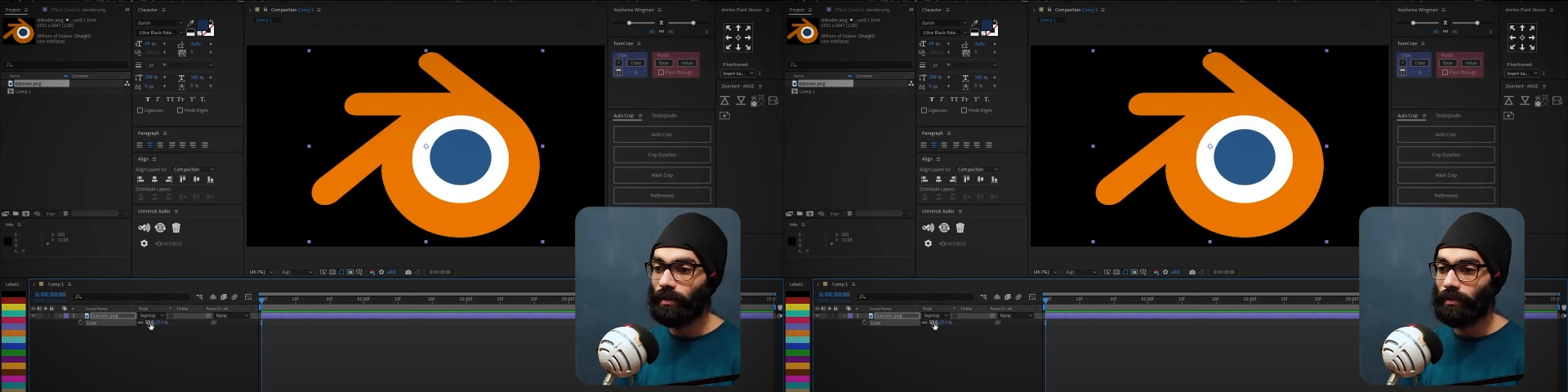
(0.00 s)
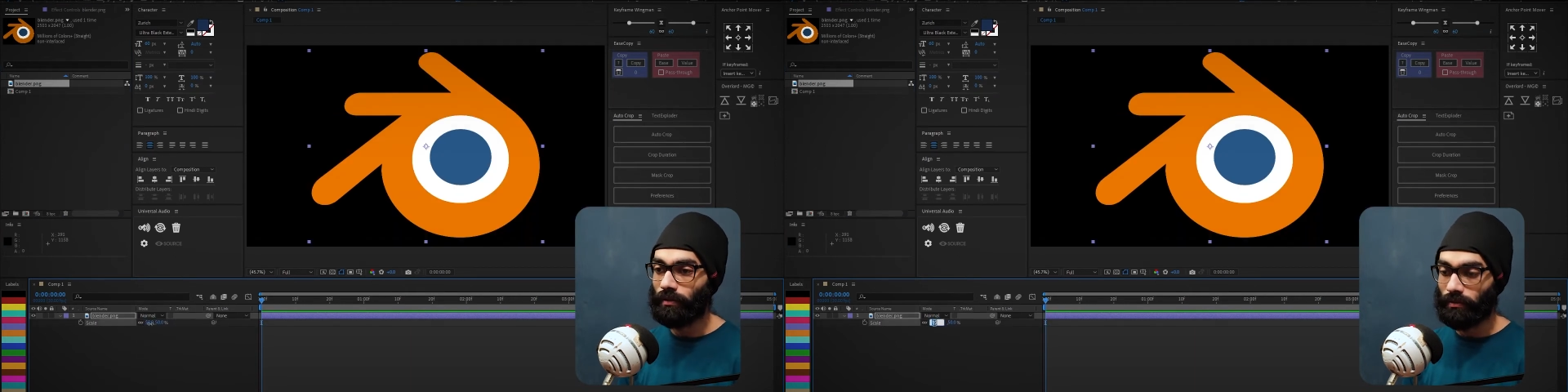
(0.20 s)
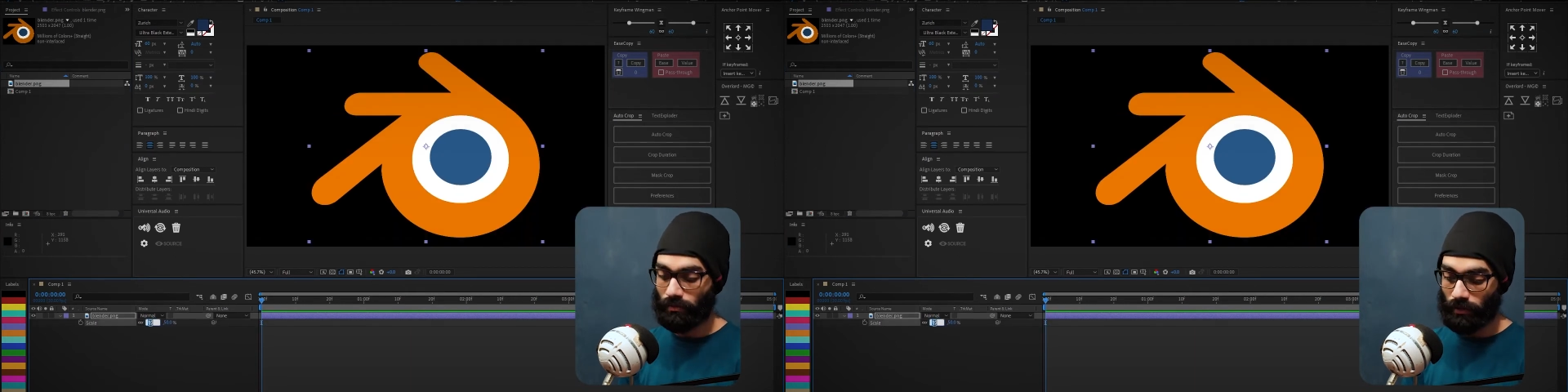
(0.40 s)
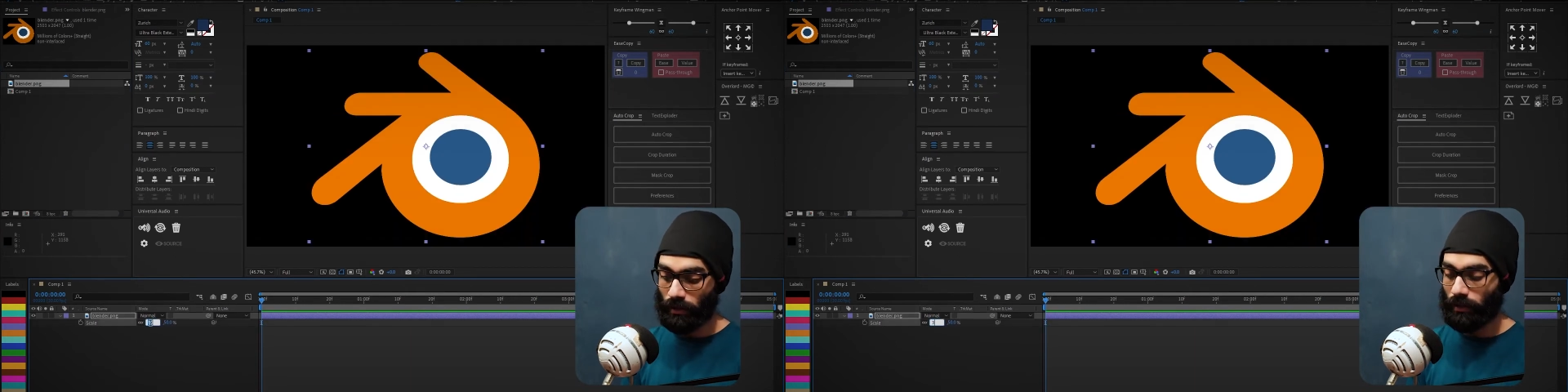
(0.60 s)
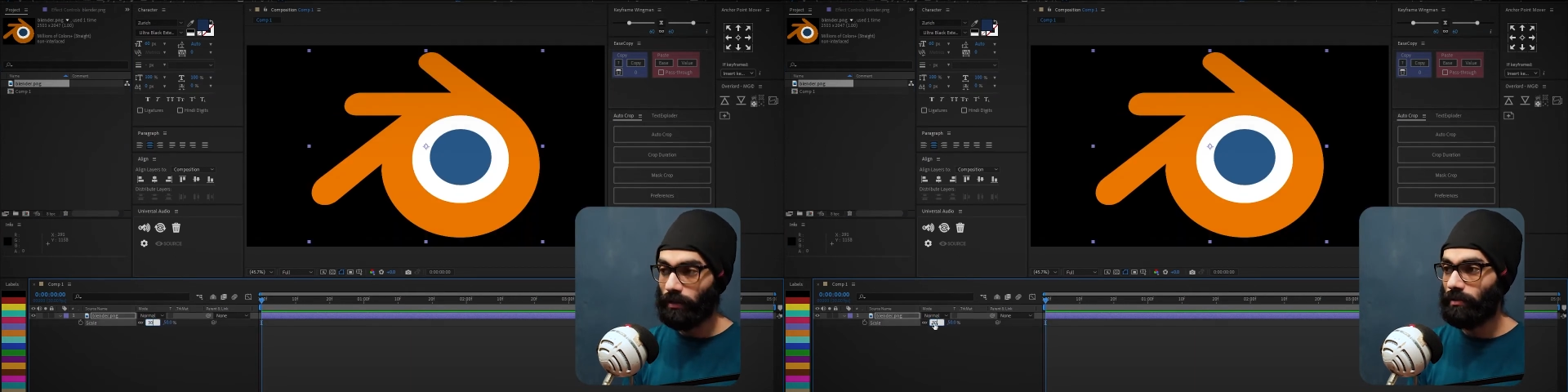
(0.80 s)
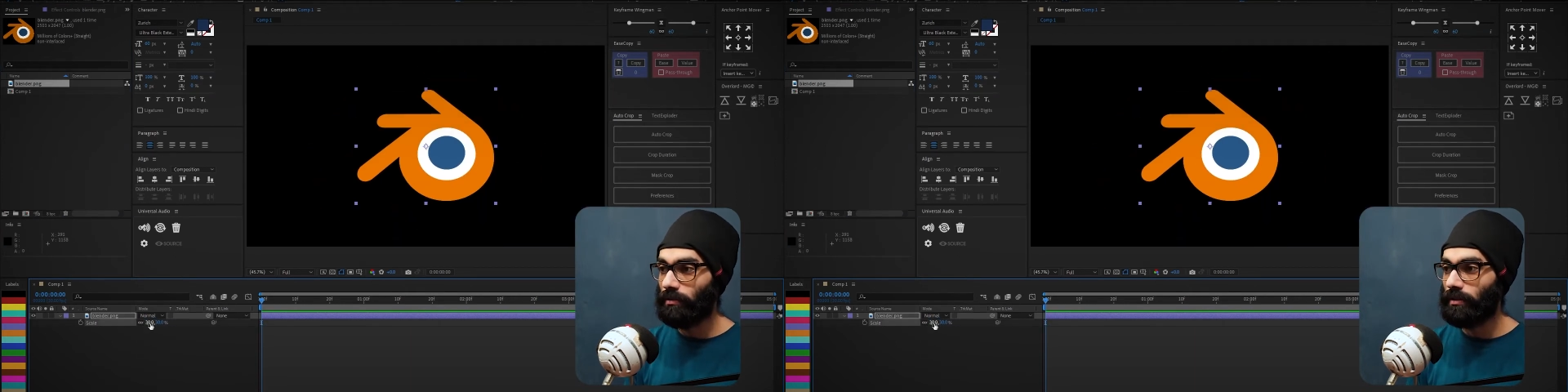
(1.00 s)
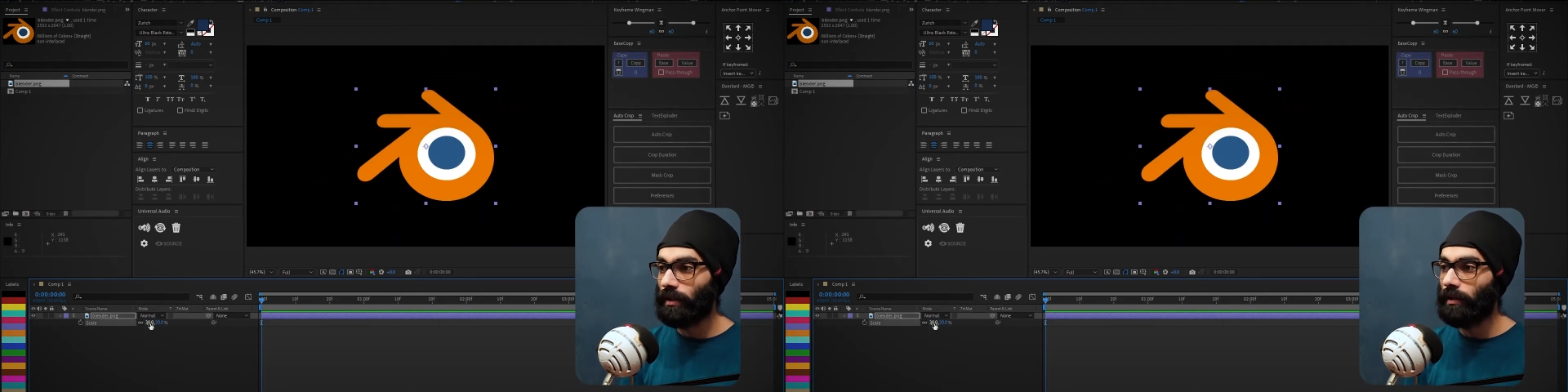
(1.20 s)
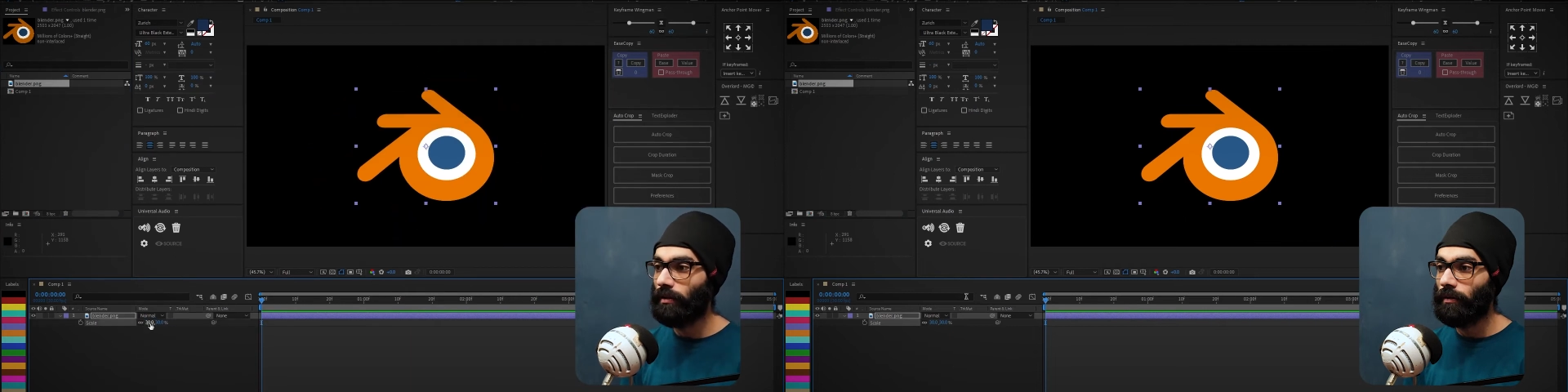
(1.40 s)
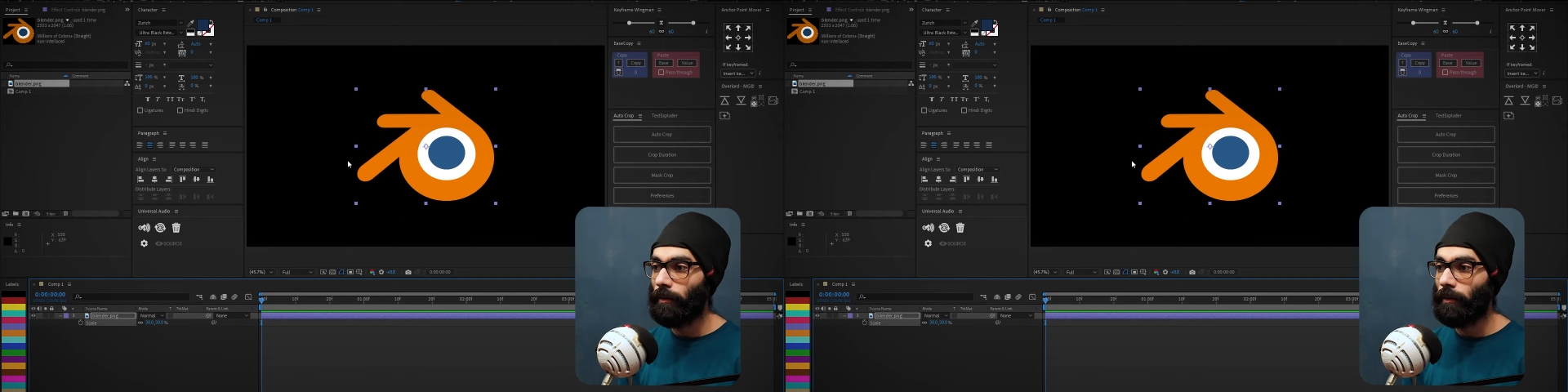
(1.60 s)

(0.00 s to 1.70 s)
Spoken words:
it 30 scale.